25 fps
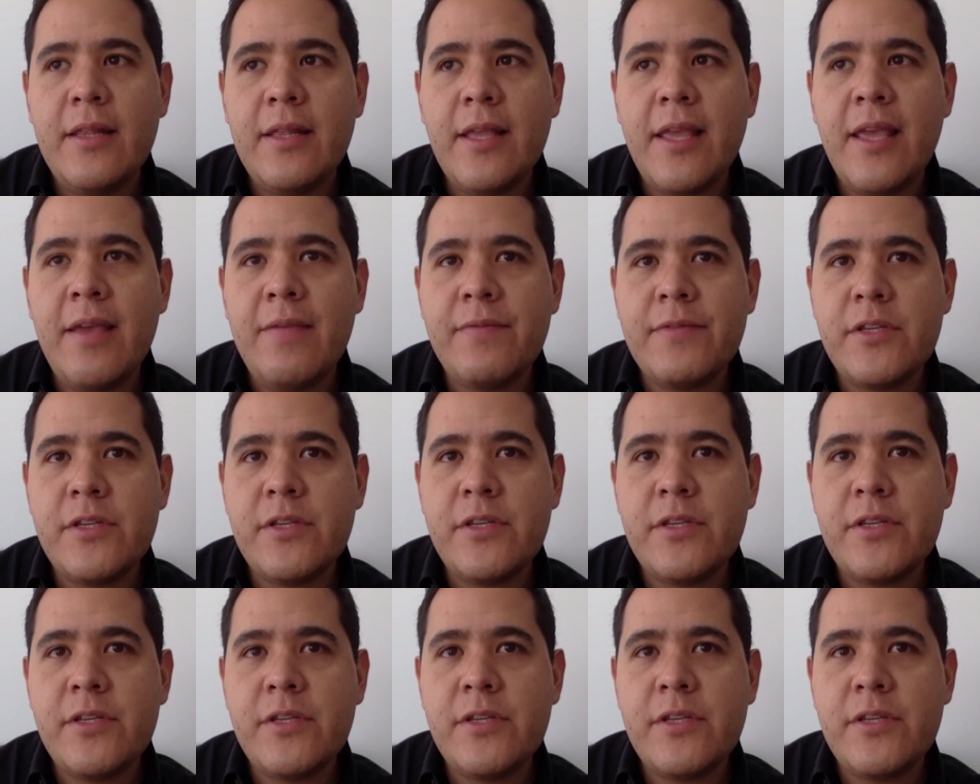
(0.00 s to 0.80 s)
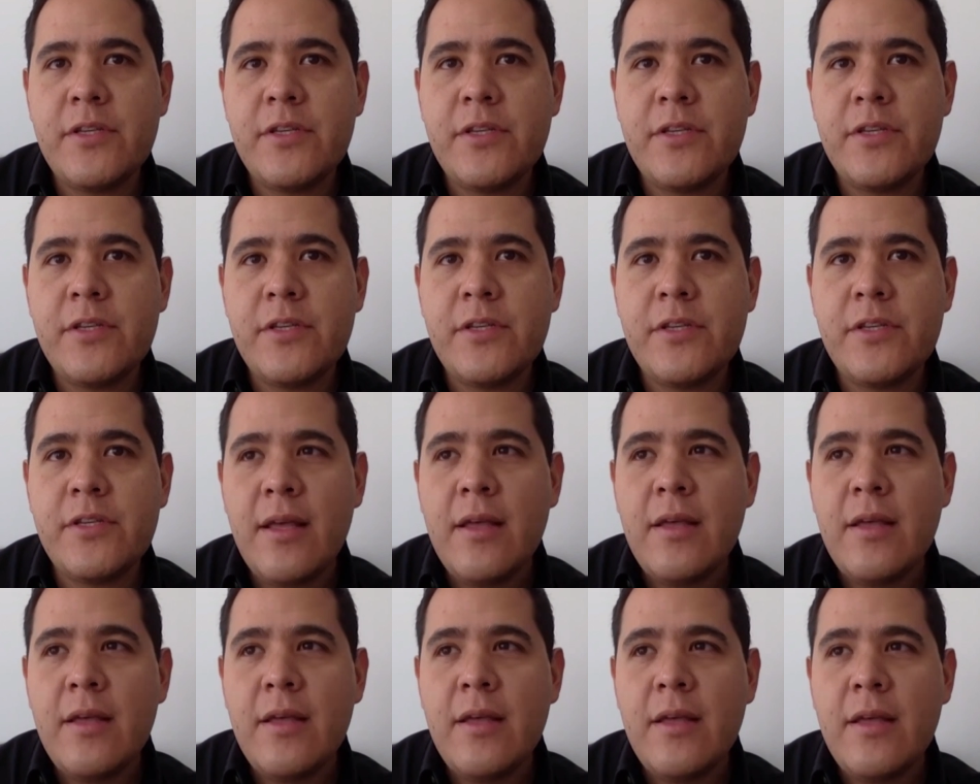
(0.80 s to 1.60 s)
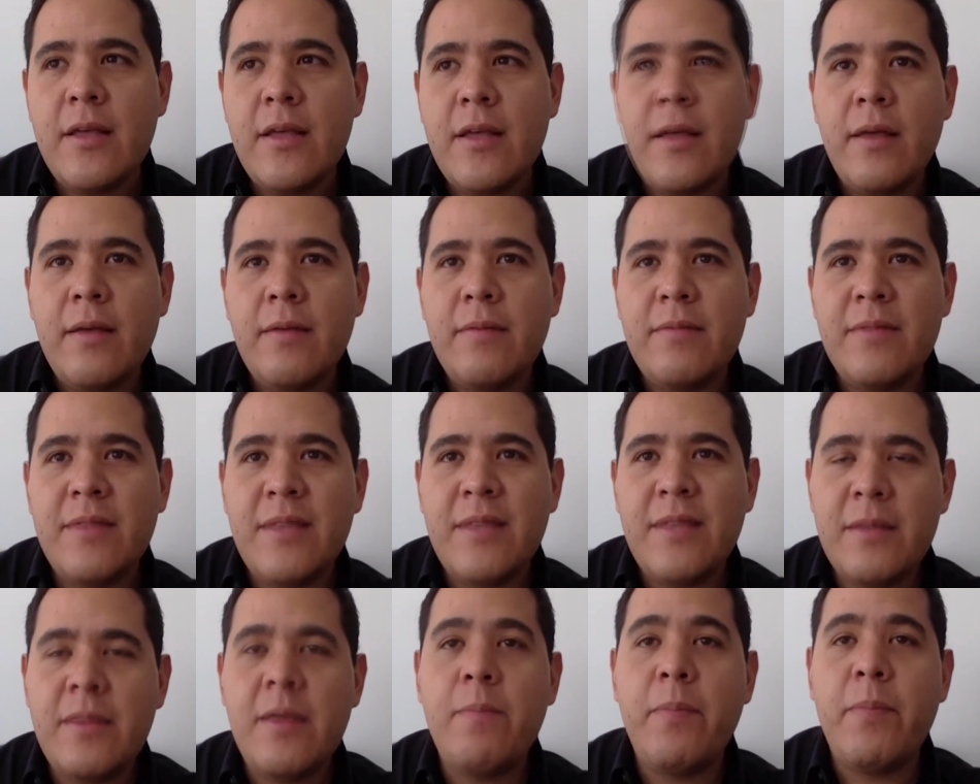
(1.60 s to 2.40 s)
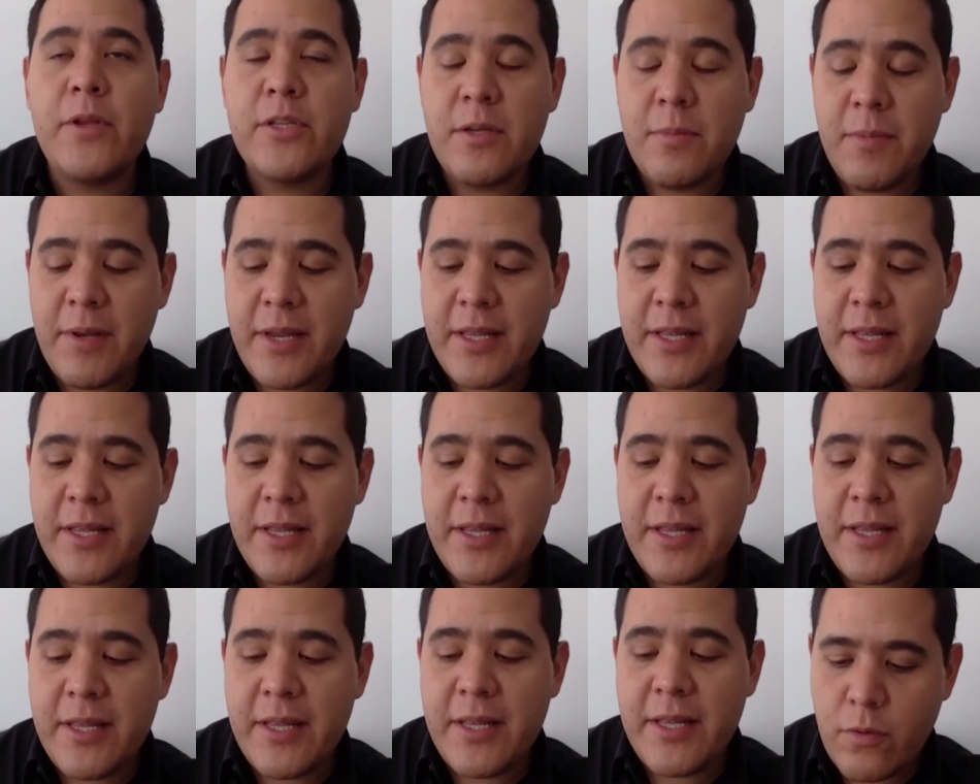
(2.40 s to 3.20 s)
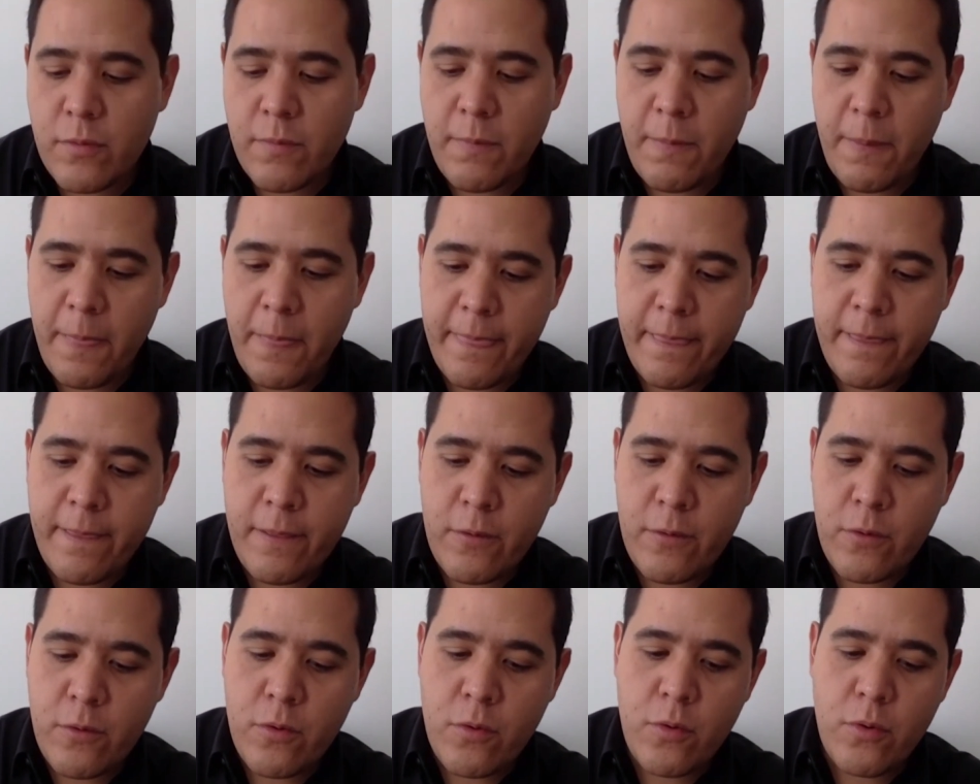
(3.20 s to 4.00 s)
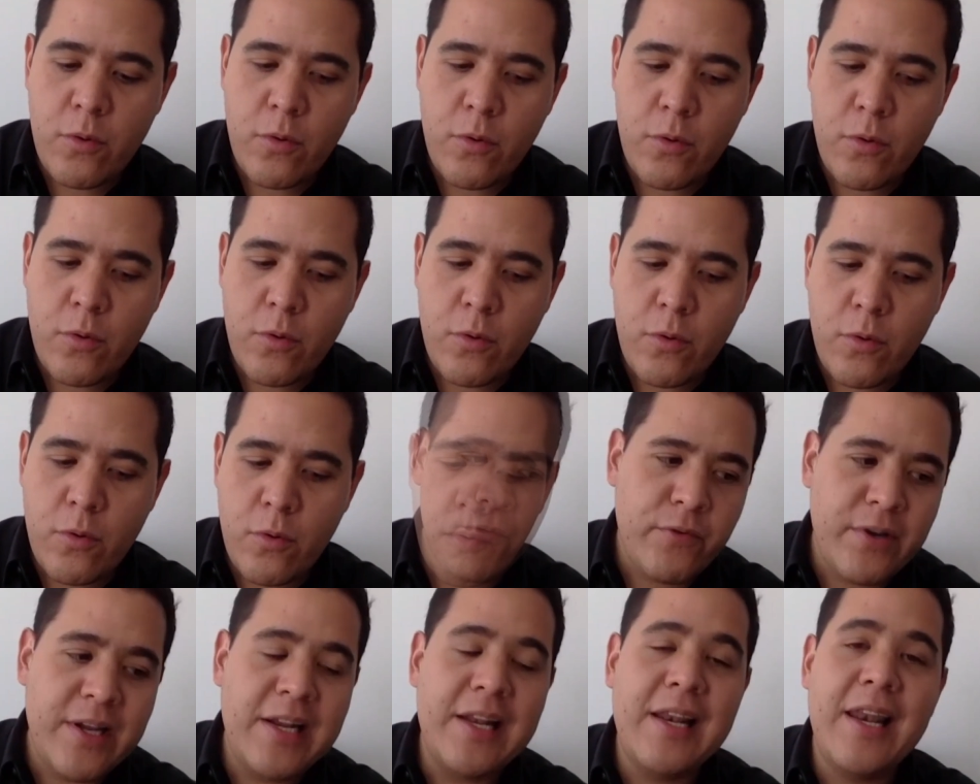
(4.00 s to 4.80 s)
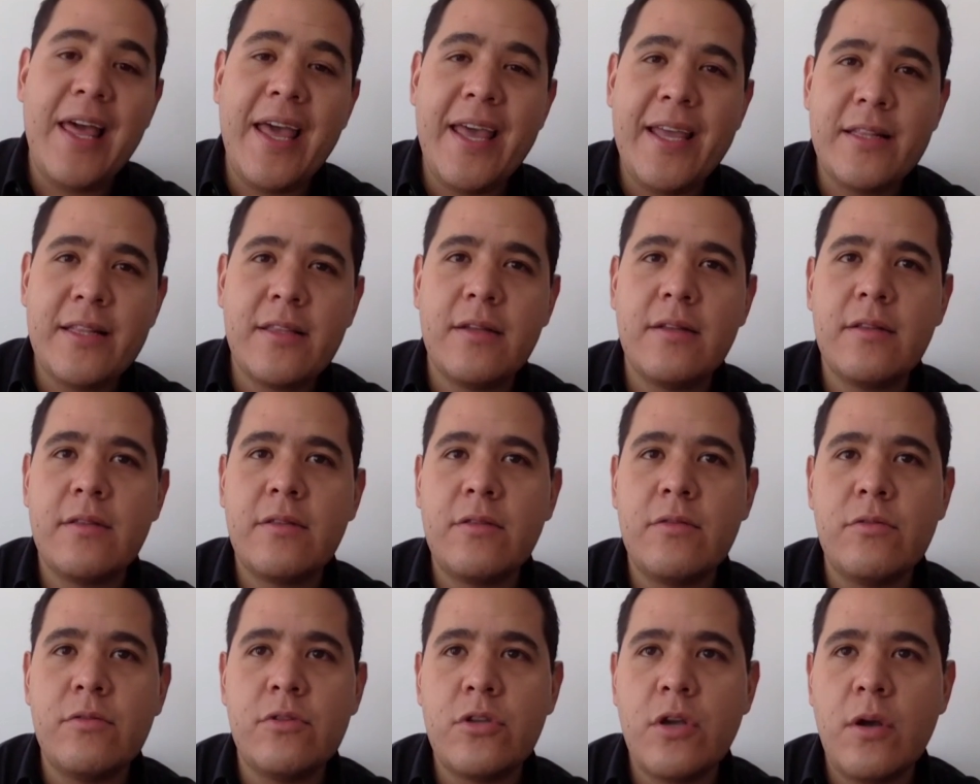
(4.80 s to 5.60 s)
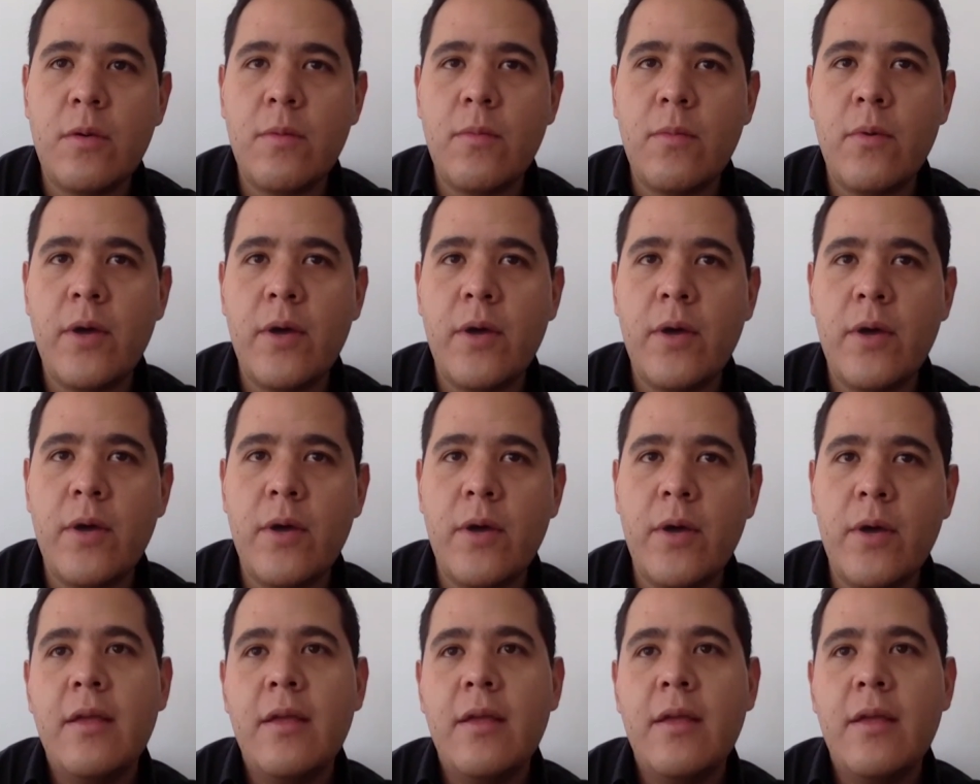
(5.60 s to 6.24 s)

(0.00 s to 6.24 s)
gives you, like I said, the possibility to relate to someone